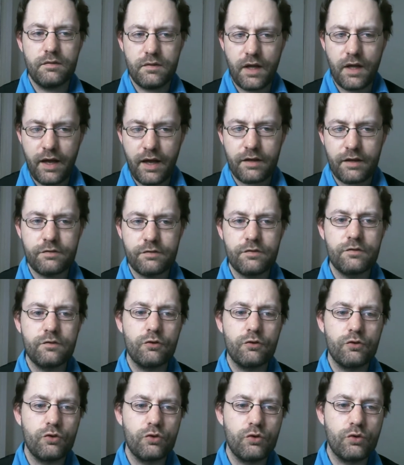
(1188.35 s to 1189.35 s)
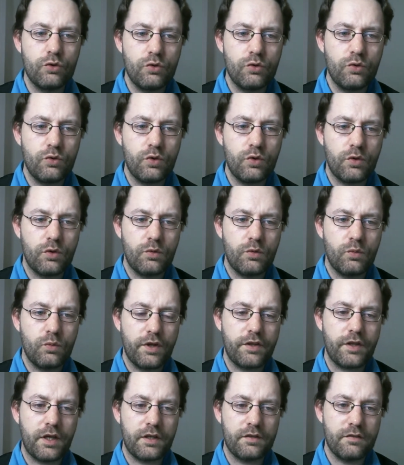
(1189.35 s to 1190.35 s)
has to do
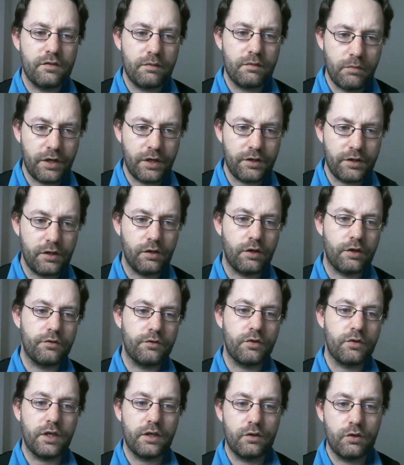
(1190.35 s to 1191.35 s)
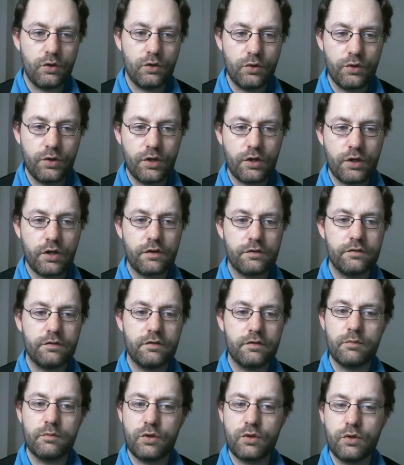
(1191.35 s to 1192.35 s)
with anti-money laundering, know your
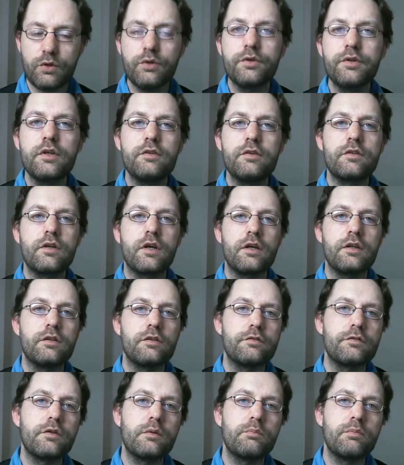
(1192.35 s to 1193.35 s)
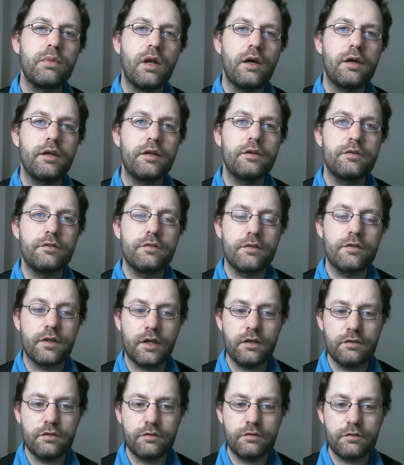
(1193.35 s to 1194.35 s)
customer, all these kind of compliance
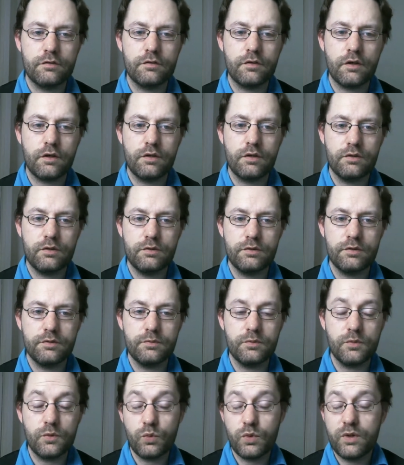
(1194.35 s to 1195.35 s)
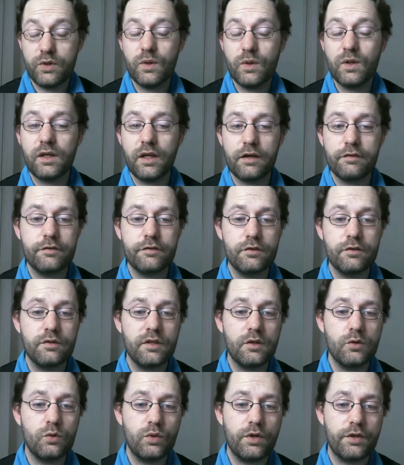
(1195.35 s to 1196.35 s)
things. So we will have to
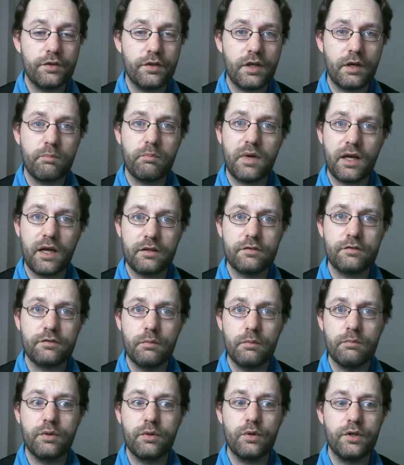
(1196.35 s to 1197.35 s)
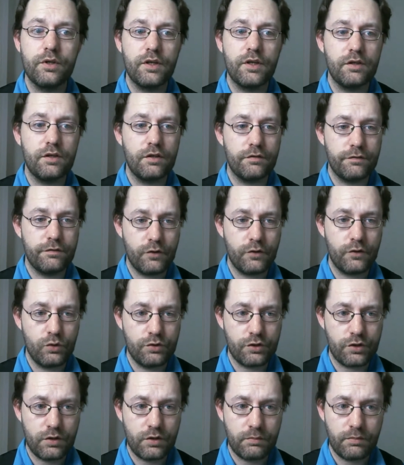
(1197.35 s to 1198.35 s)
deal with them at some point in the
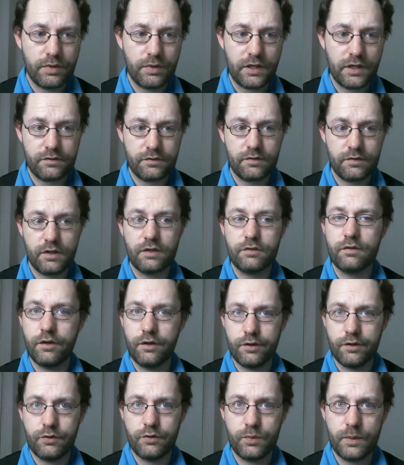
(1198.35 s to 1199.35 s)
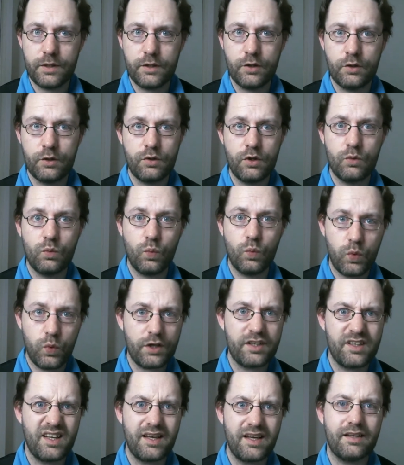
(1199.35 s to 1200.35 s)
future, but as long as we don't know
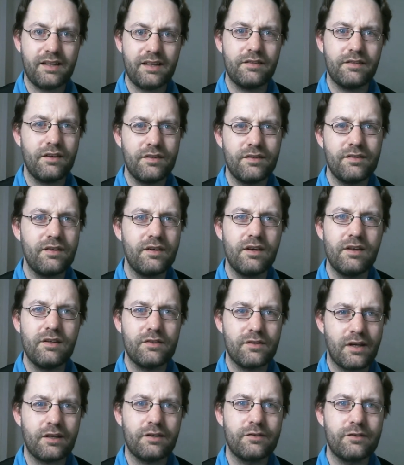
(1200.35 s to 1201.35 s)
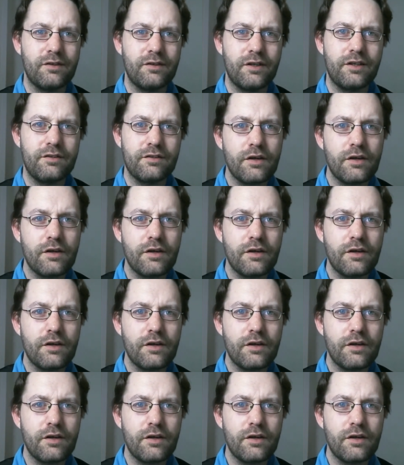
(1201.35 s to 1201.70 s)
what the SEC is actually